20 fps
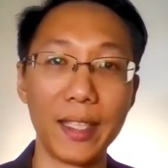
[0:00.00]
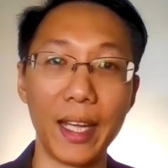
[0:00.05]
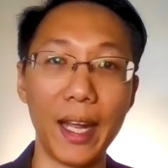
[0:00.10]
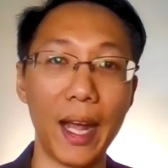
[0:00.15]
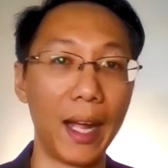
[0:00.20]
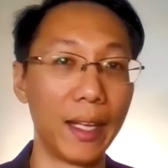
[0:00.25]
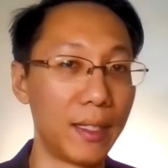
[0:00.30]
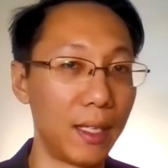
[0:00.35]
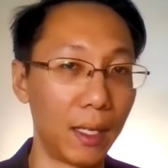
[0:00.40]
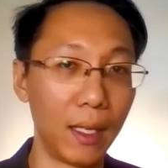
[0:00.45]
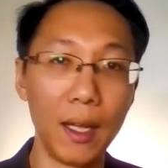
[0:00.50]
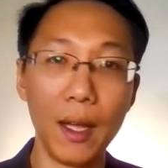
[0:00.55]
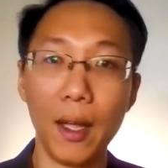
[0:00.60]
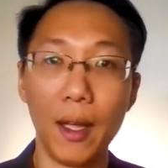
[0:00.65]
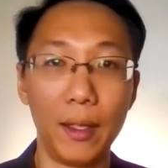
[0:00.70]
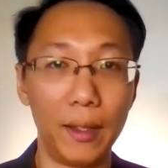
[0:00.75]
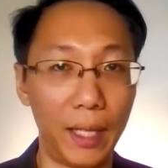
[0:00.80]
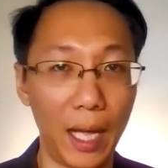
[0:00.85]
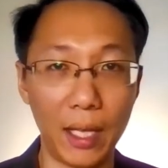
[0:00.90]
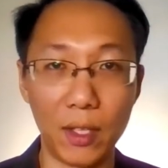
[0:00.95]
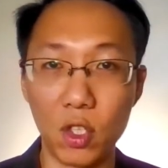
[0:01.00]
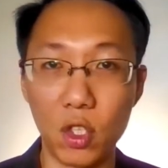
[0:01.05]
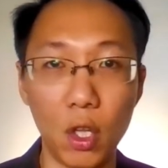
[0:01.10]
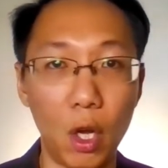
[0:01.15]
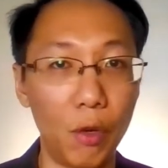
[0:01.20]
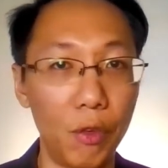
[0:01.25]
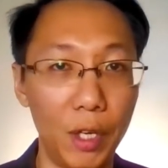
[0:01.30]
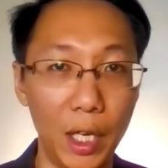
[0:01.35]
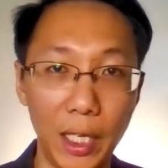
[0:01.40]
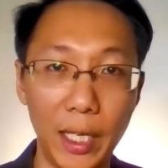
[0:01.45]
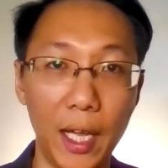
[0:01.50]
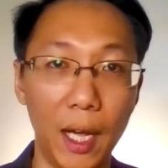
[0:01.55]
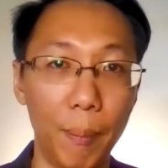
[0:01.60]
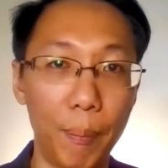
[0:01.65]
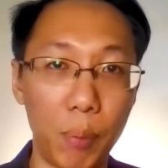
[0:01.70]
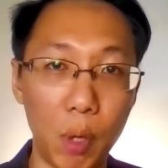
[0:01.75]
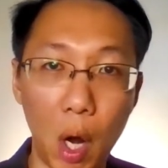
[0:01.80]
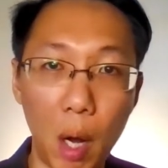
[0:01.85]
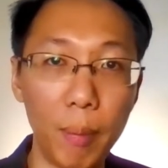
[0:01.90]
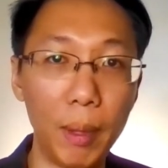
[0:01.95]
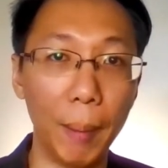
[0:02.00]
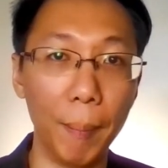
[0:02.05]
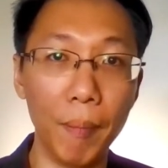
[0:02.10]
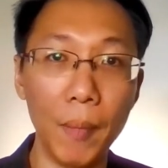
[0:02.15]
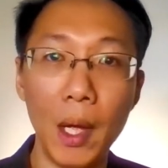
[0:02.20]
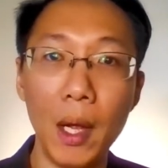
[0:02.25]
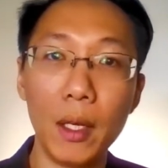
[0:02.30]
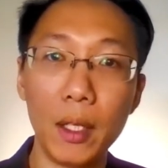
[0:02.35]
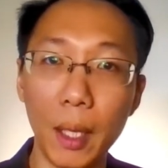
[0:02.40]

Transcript: then I think that's not really a problem.